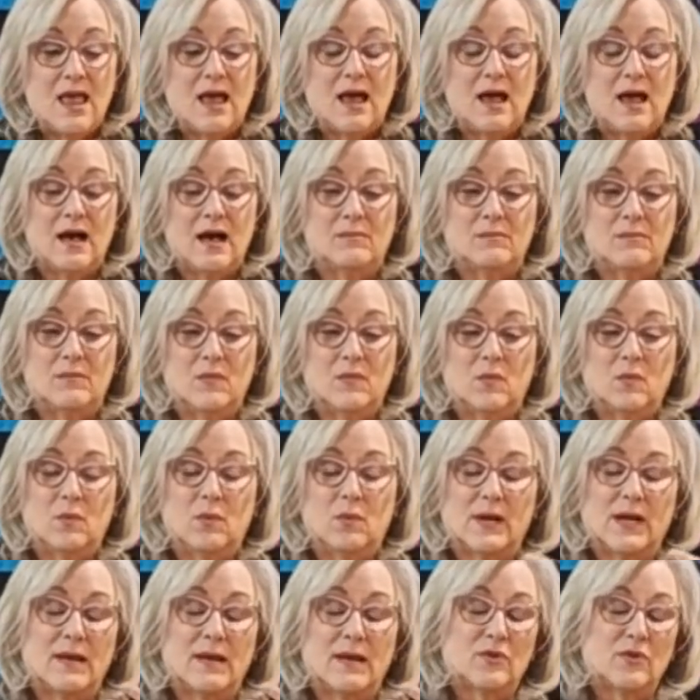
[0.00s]

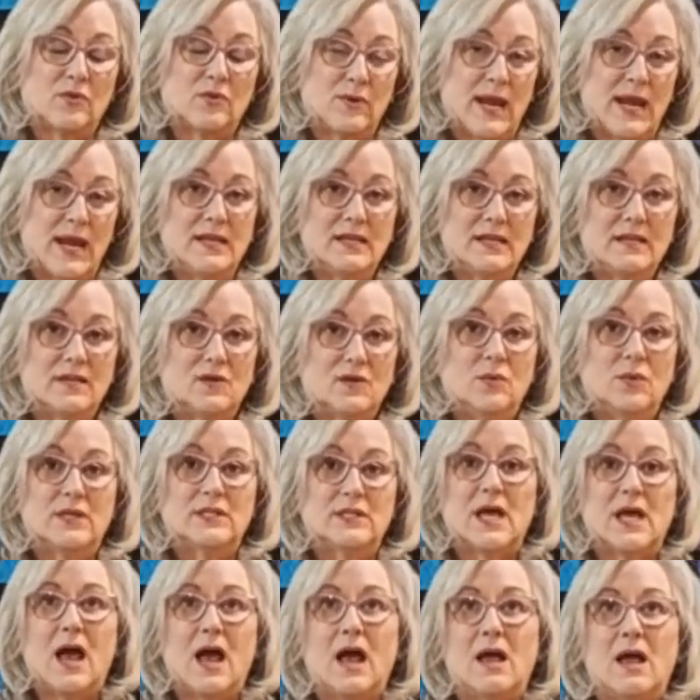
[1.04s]
When I'm creating a
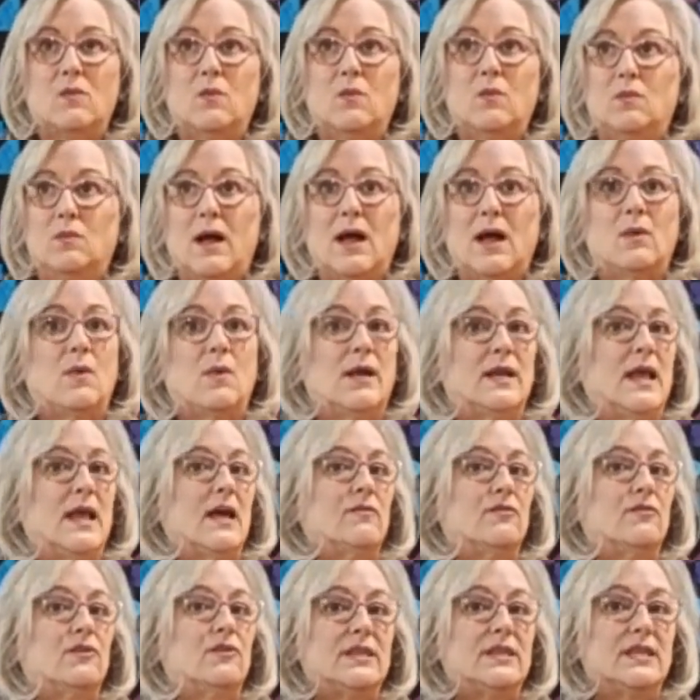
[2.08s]
quilt, I want
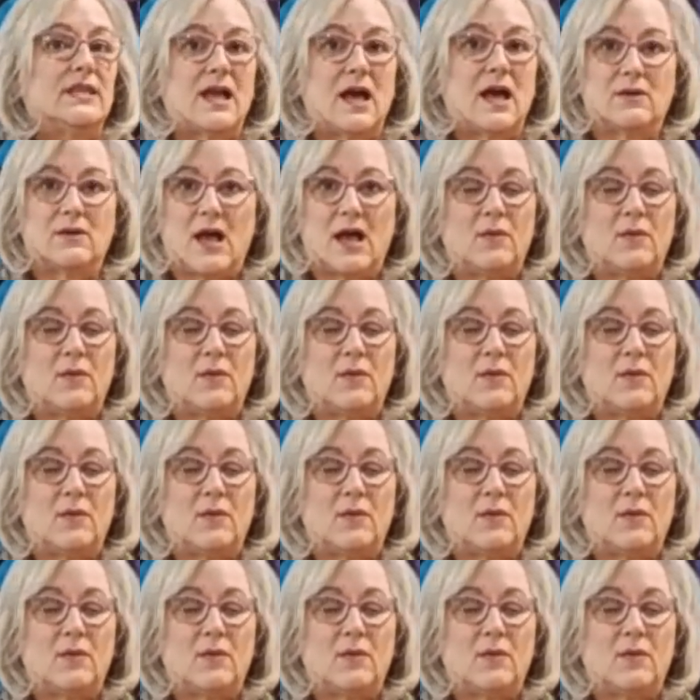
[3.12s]
everything out.